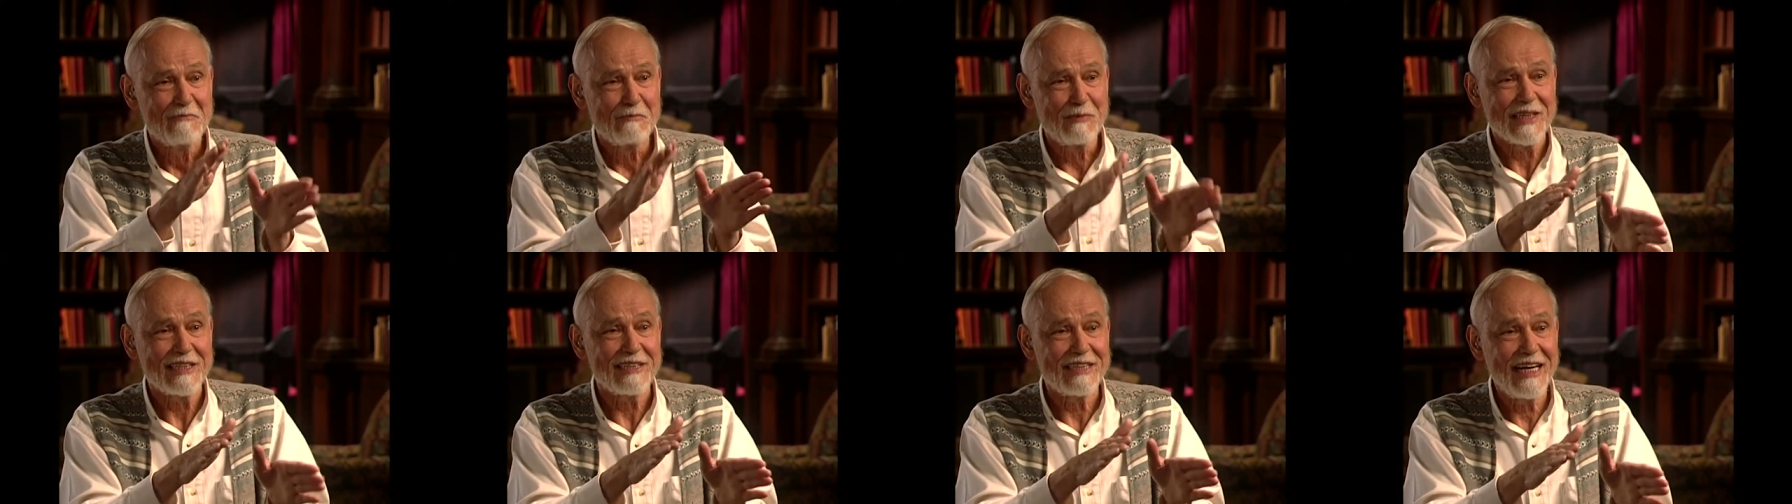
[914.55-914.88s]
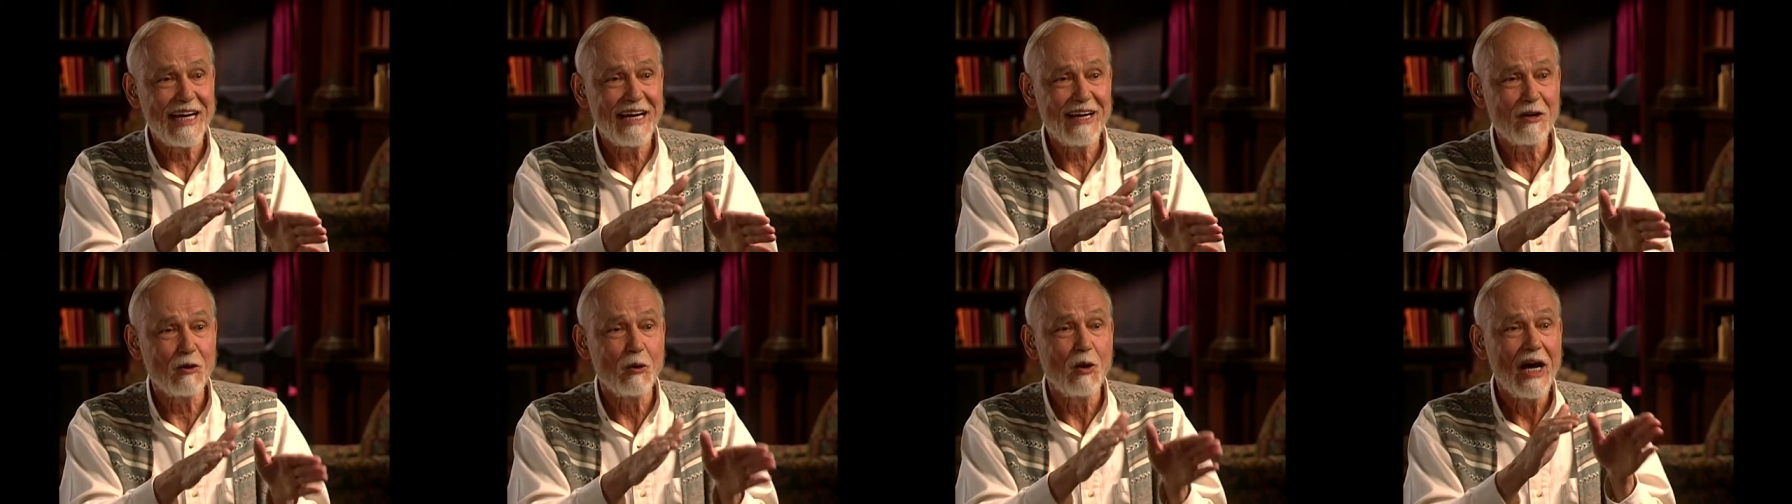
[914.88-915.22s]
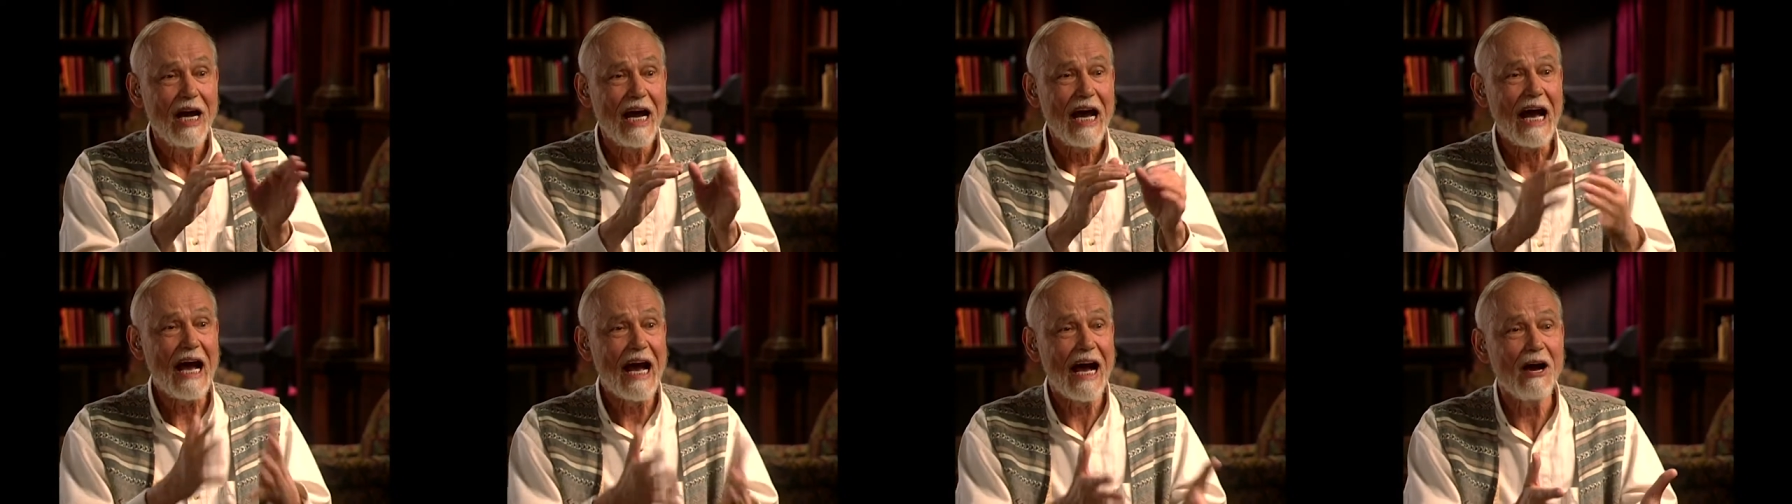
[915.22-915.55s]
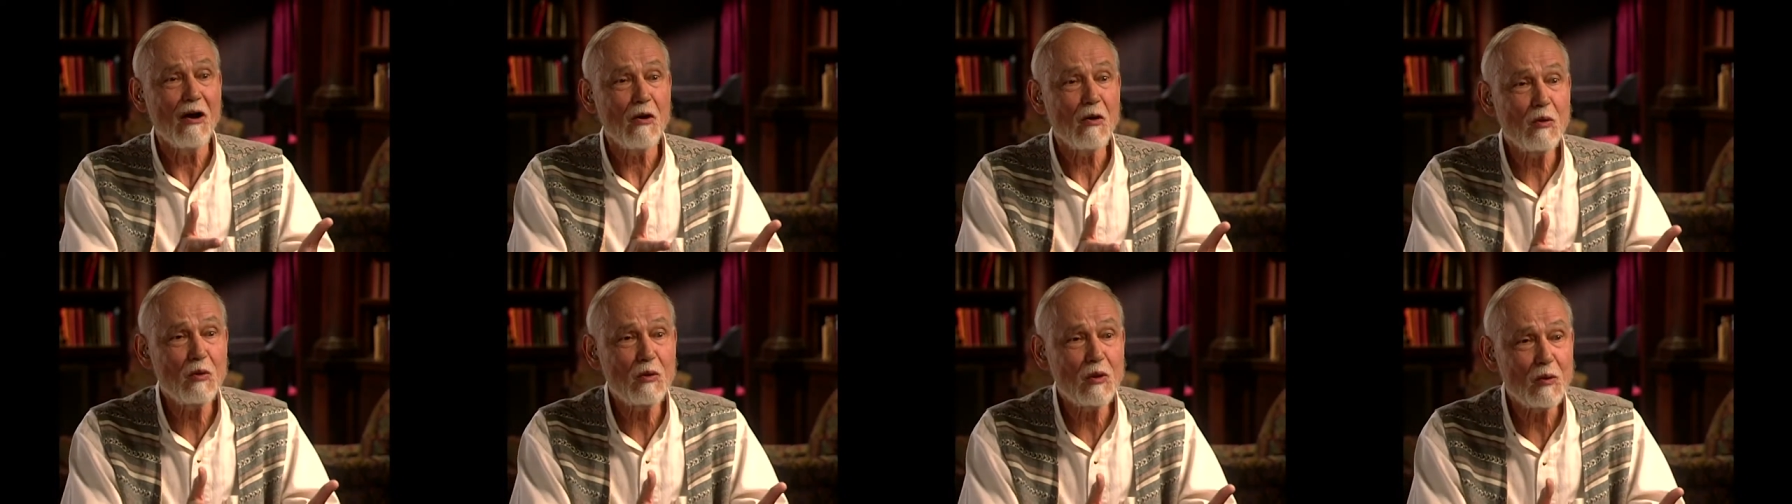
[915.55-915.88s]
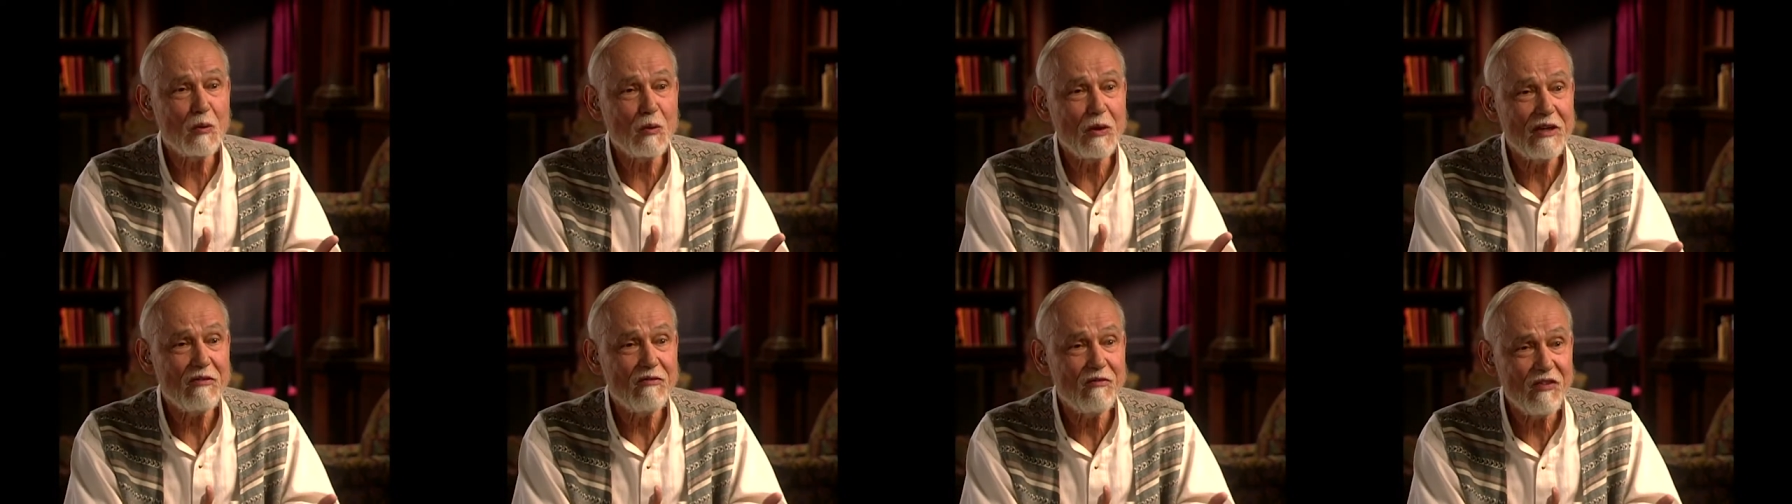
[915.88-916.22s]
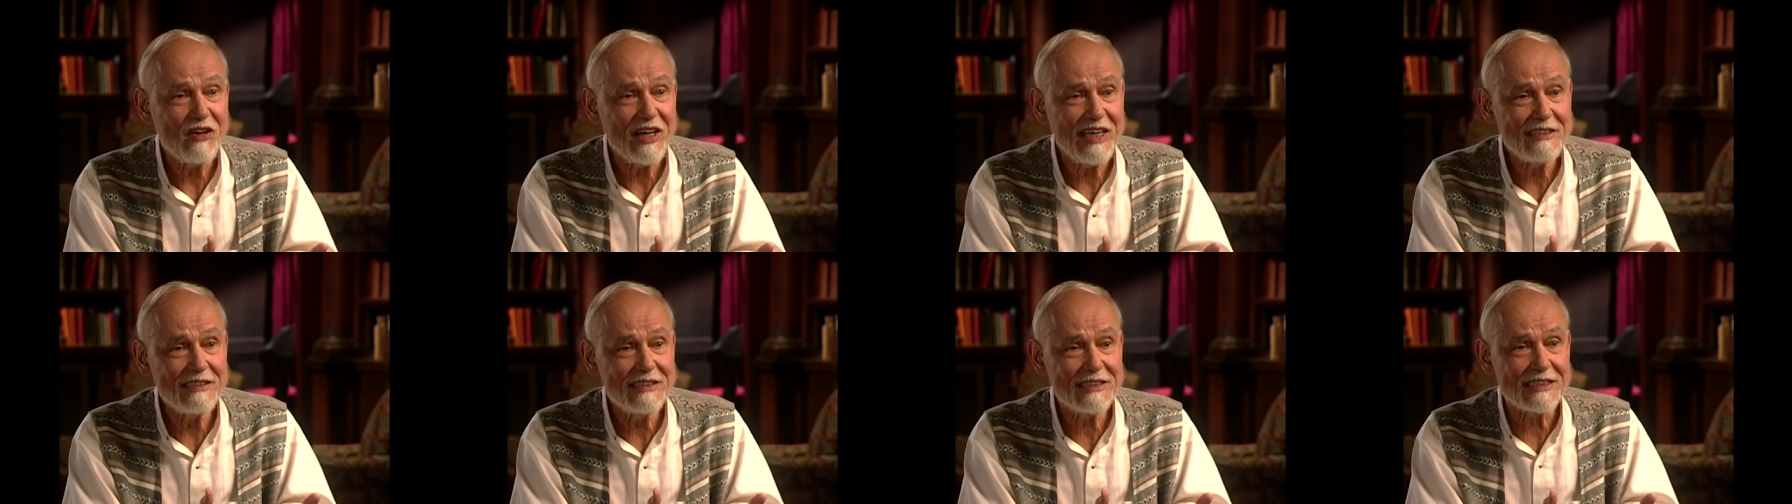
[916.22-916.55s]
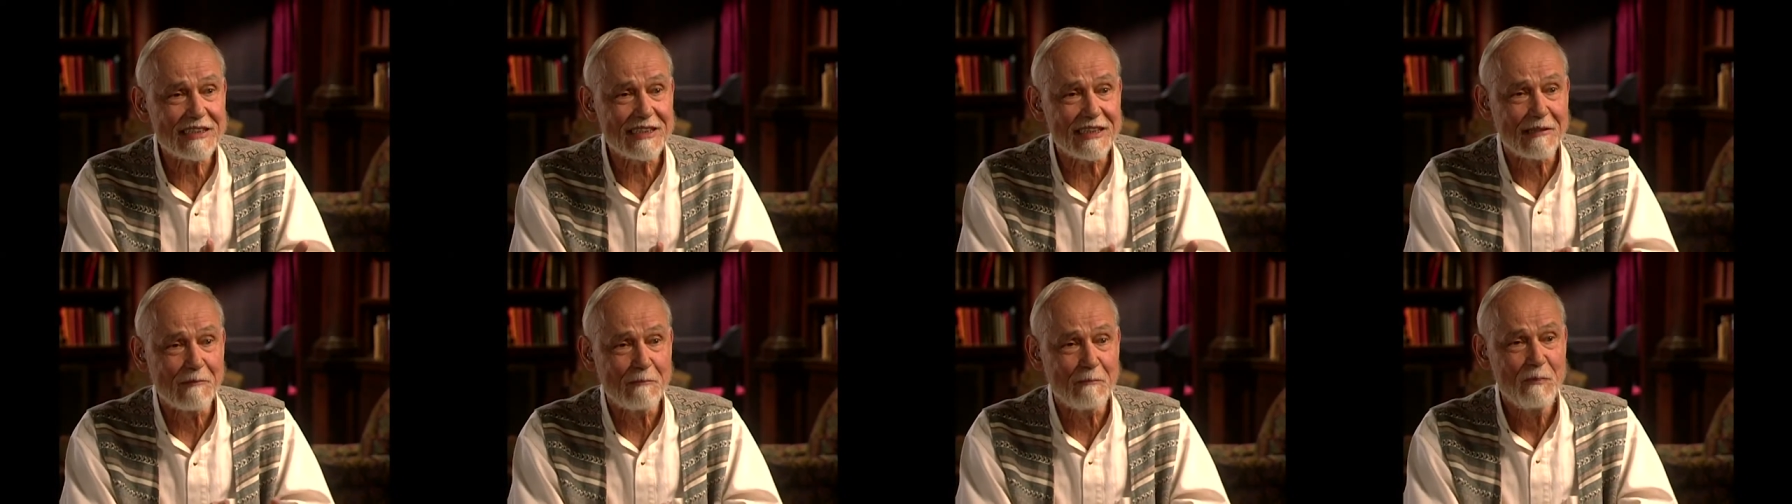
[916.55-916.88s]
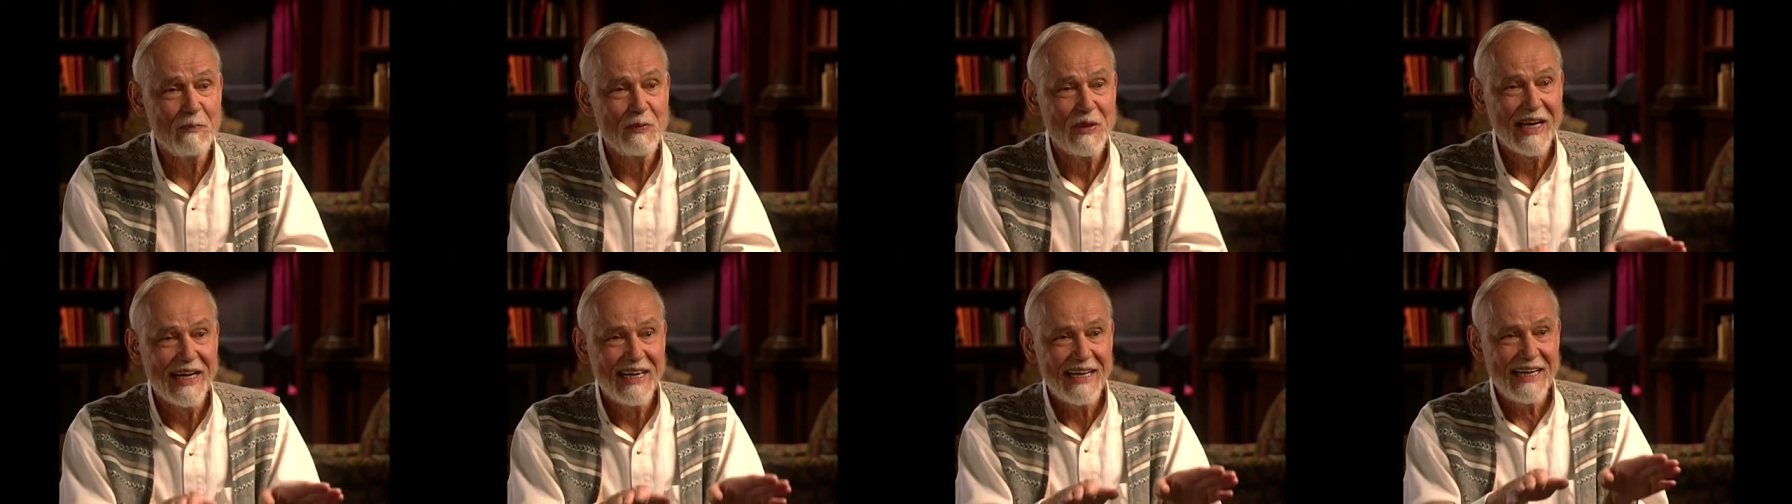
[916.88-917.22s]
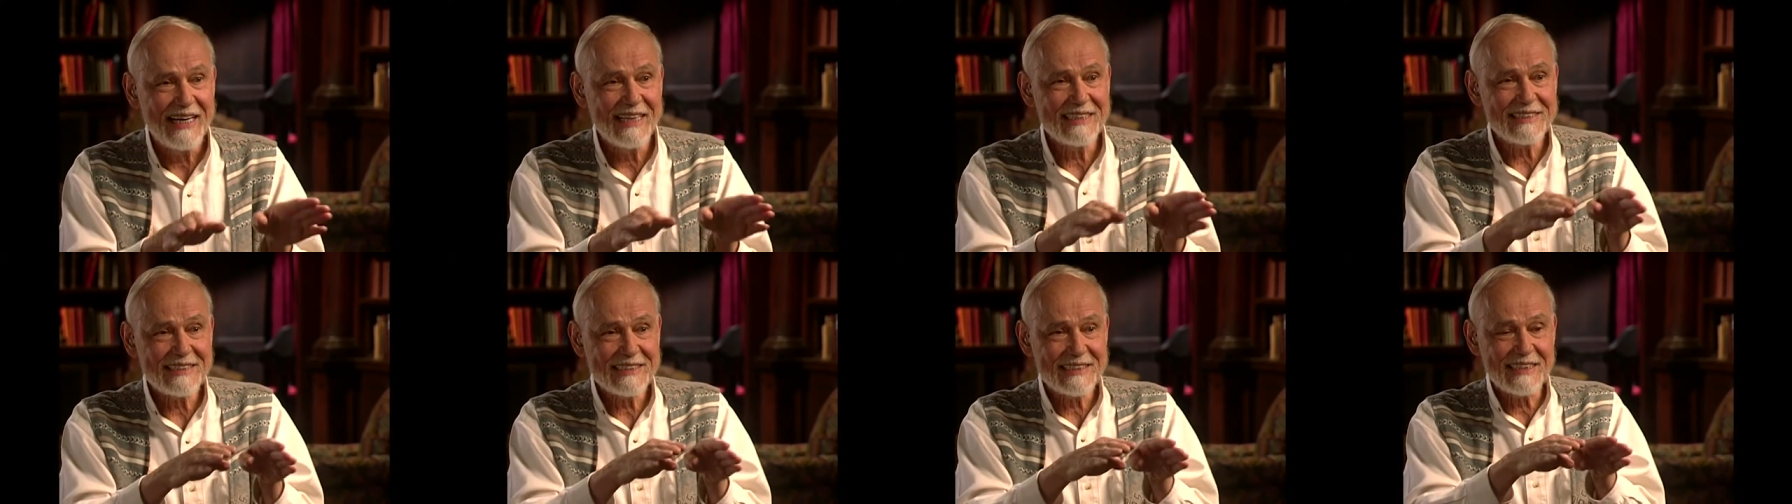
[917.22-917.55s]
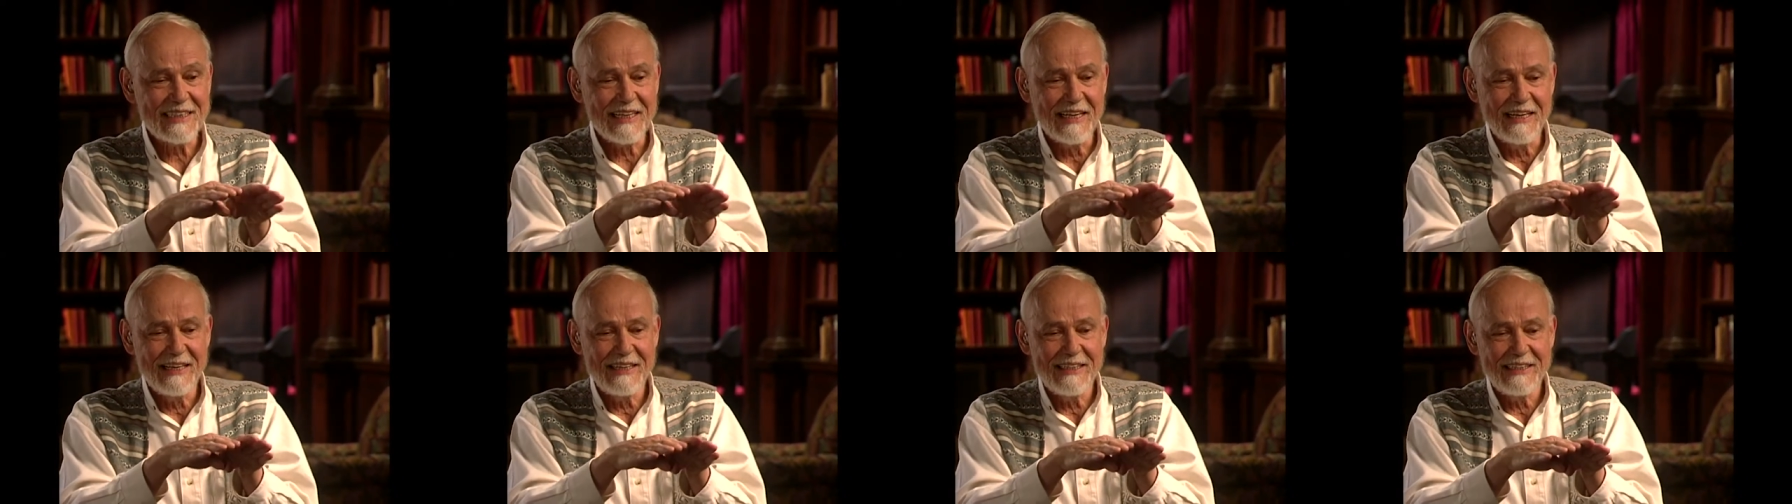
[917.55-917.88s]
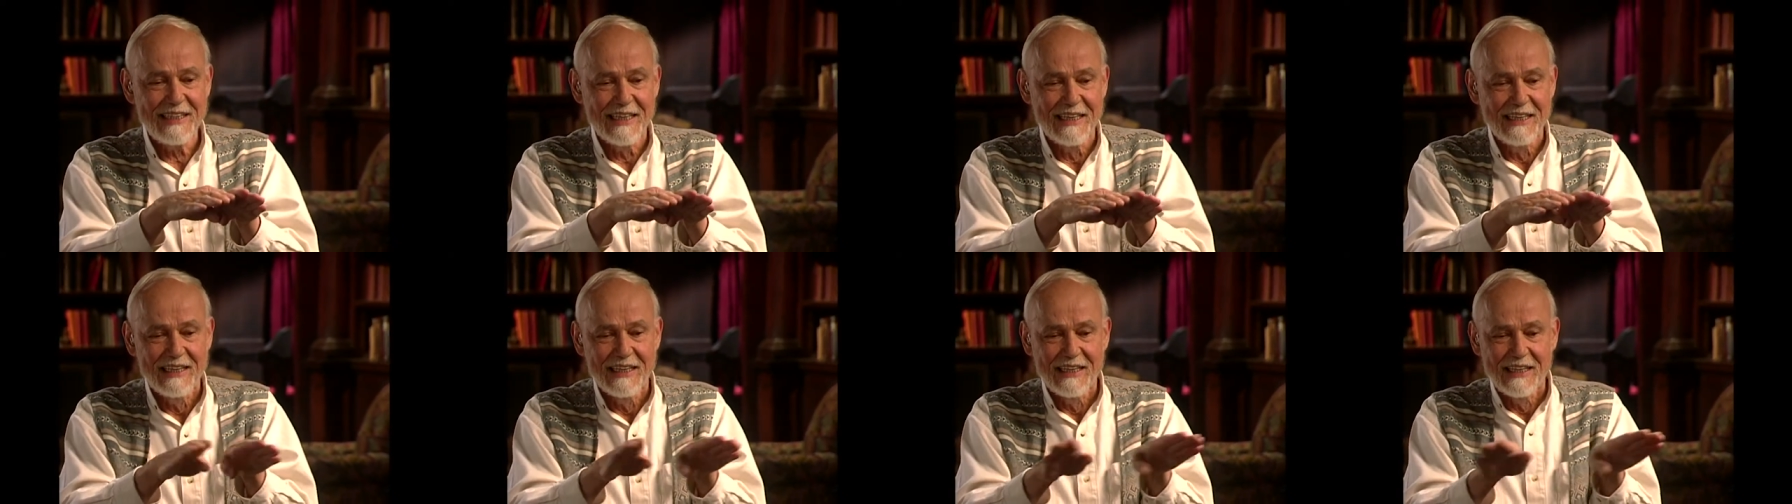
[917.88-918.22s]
But now, how do we face them? It's like